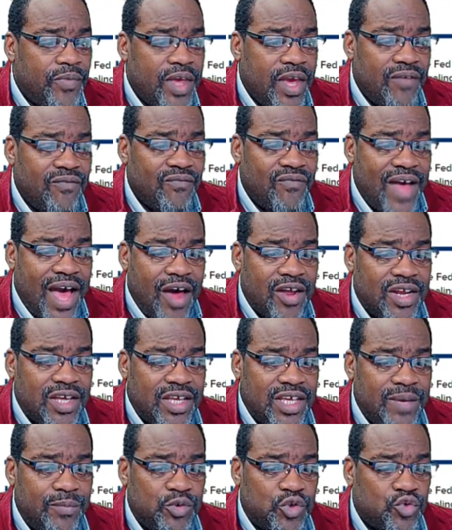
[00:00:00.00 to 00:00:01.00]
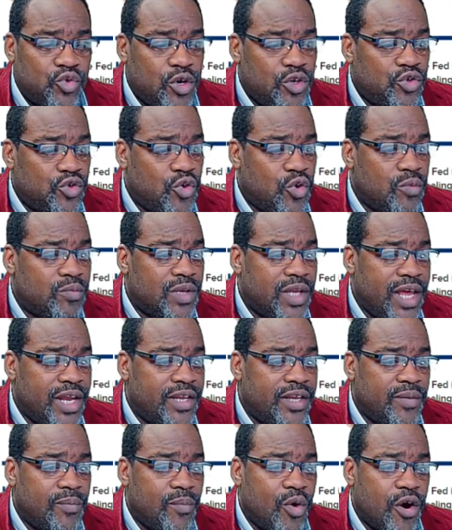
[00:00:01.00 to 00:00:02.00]
and vow to keep short-term
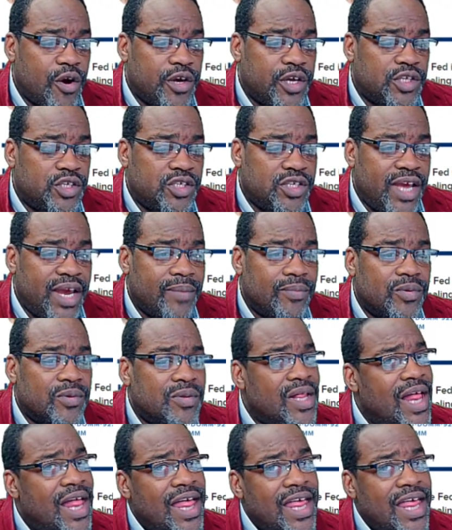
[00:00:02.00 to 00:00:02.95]
lending markets stable.